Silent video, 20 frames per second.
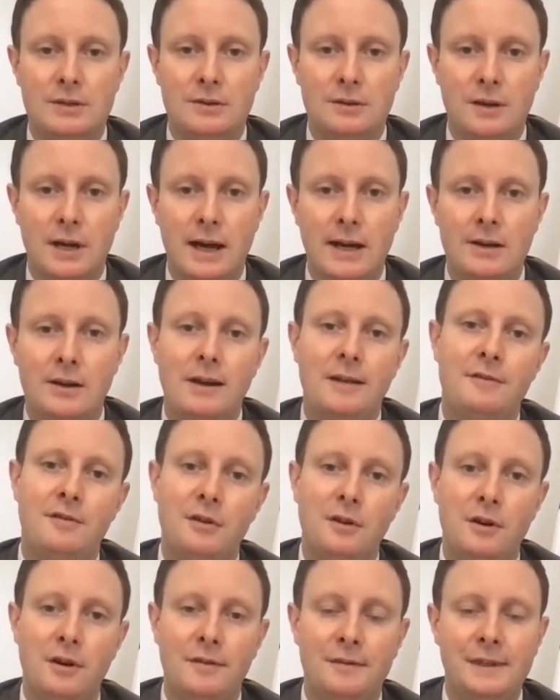with a
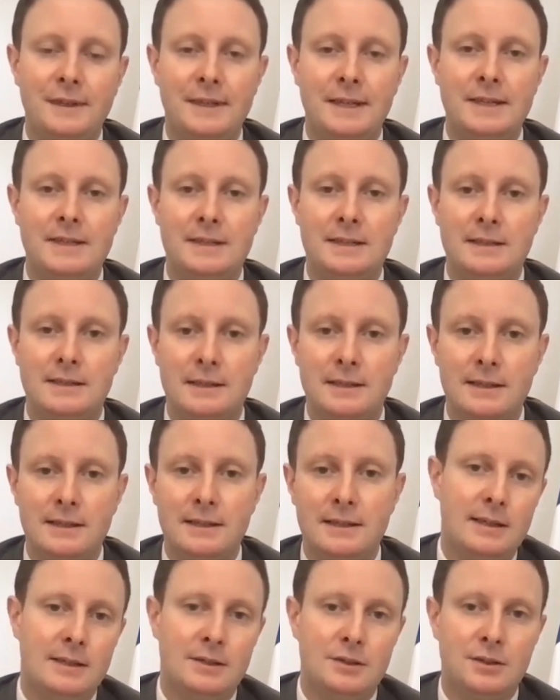high level of
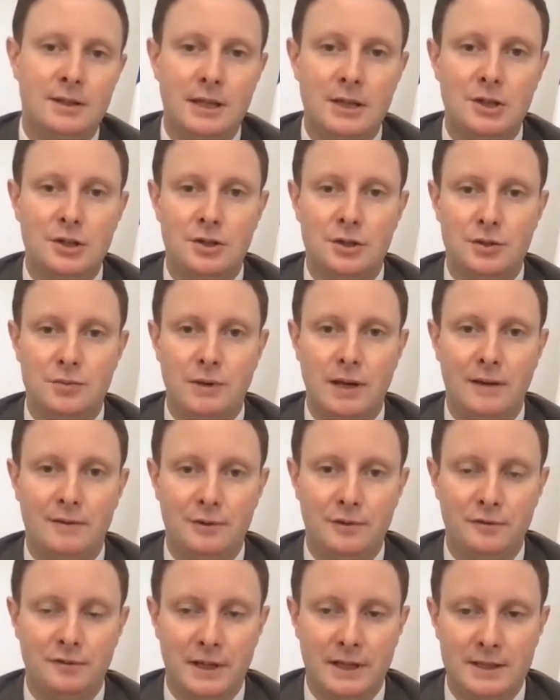intensity in the
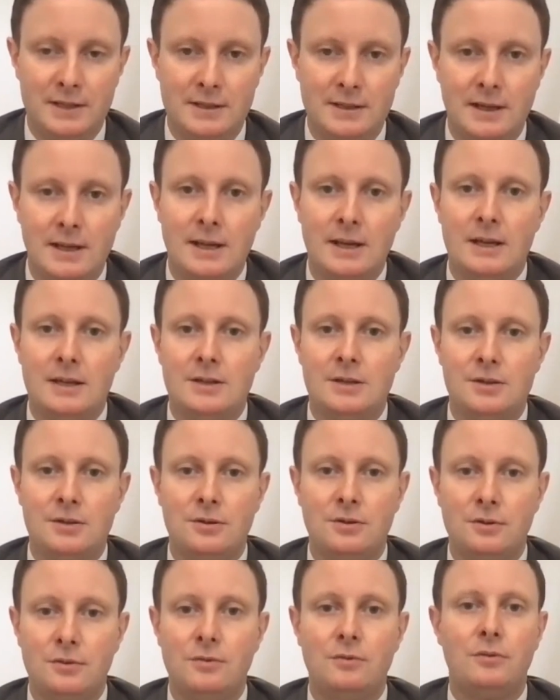tensions we have to face.
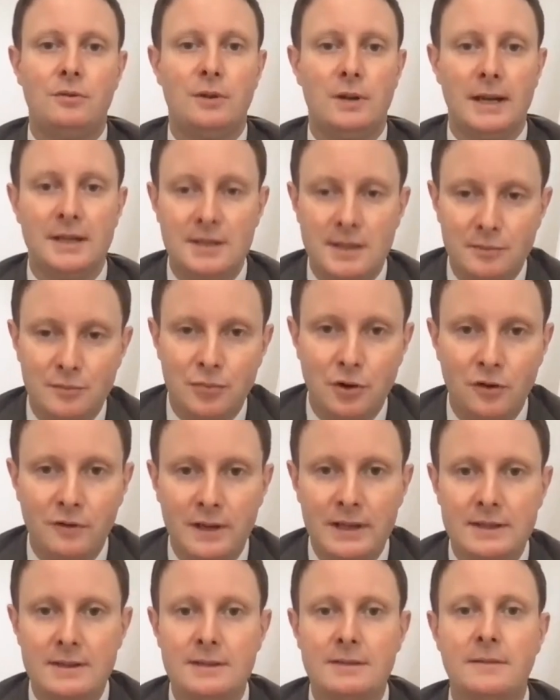So
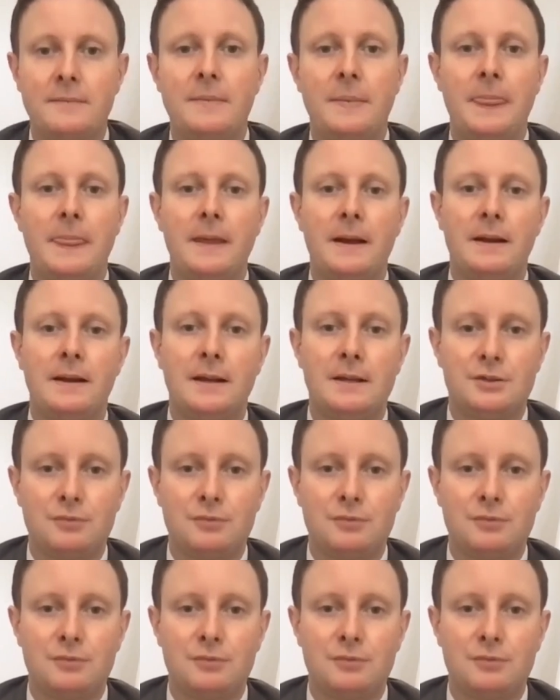let's improve it.